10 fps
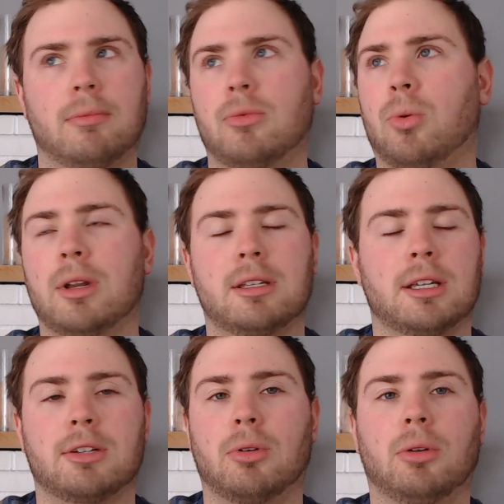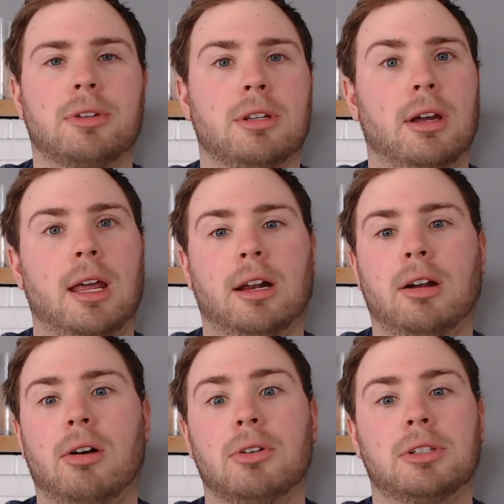26-year-old son out of
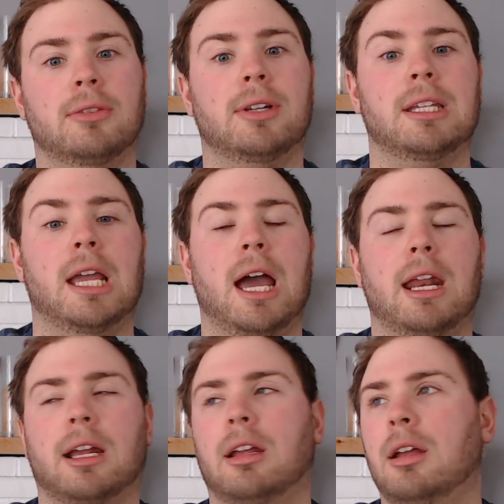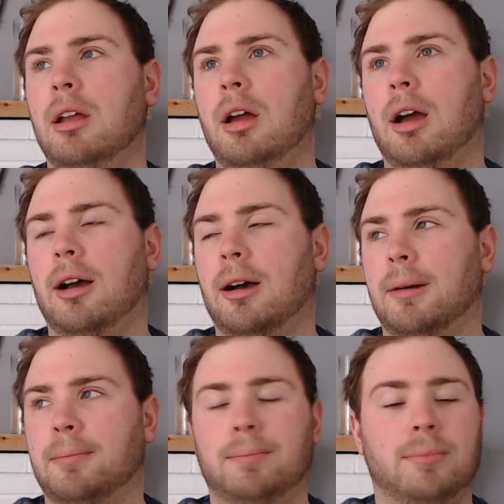college living in the attic,
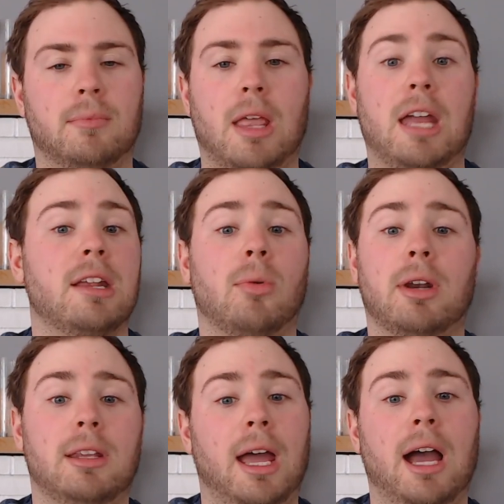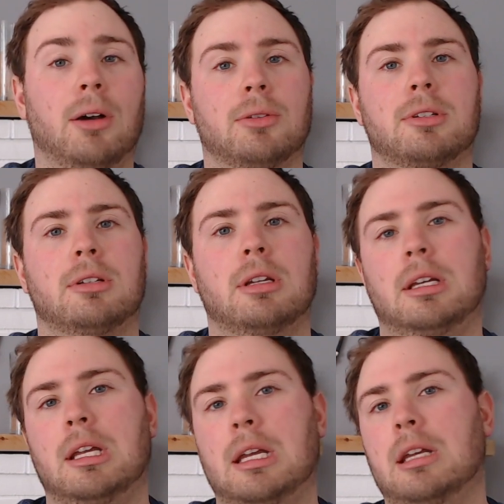anyone in the house
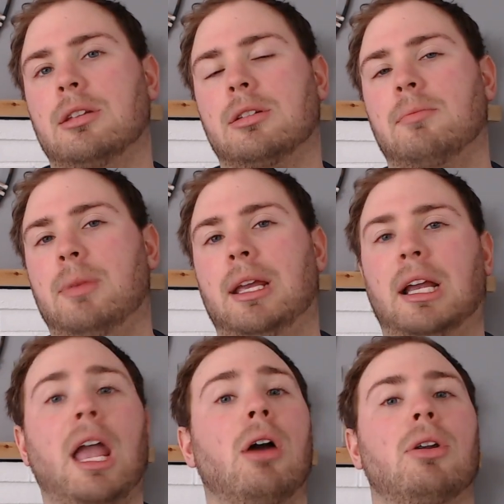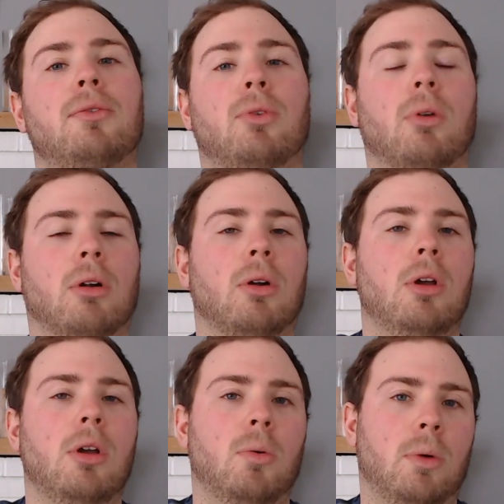is being accounted for
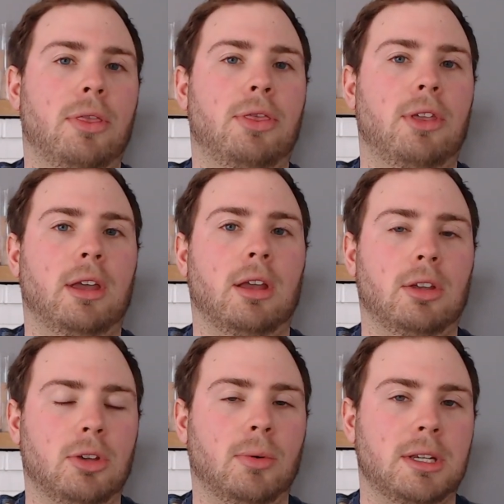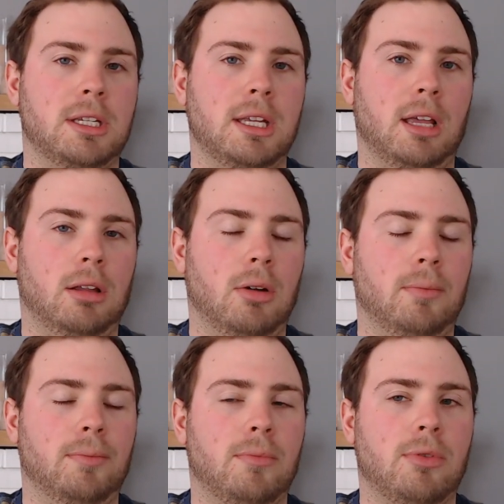with the USDA
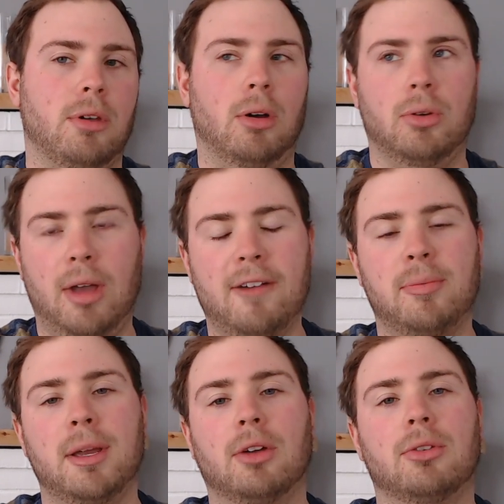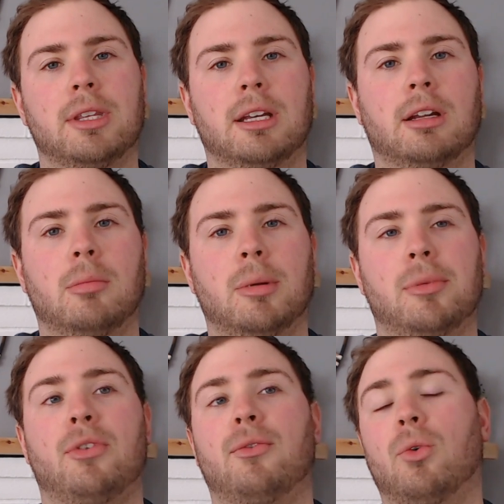loan. So you have to be under the income
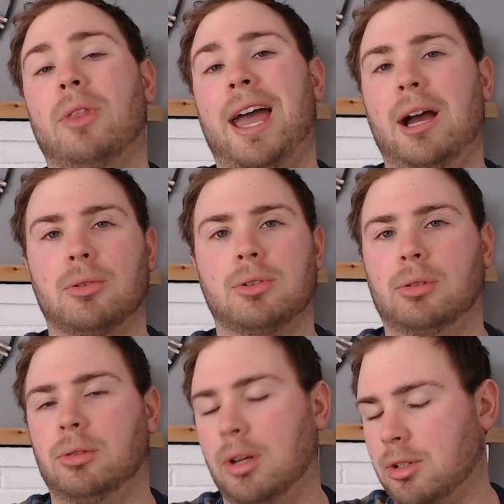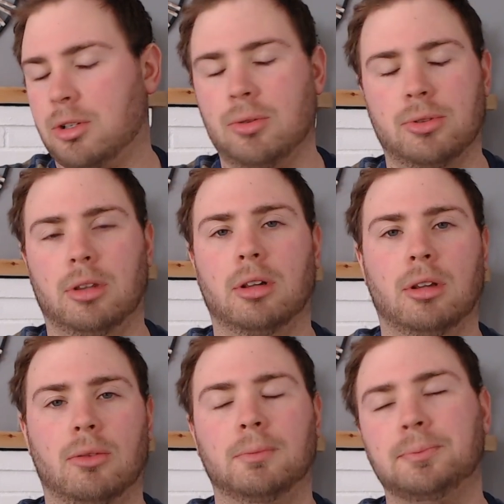limits for the household, not just who's on the
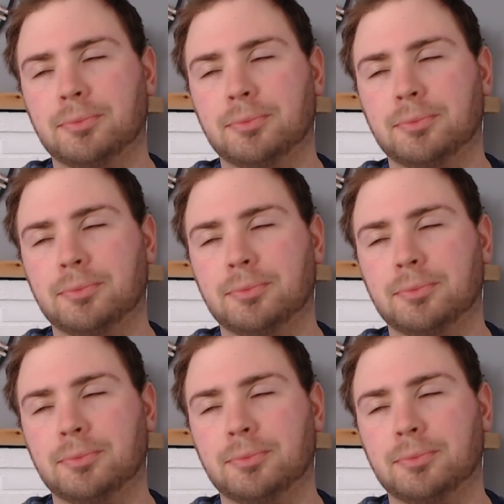loan.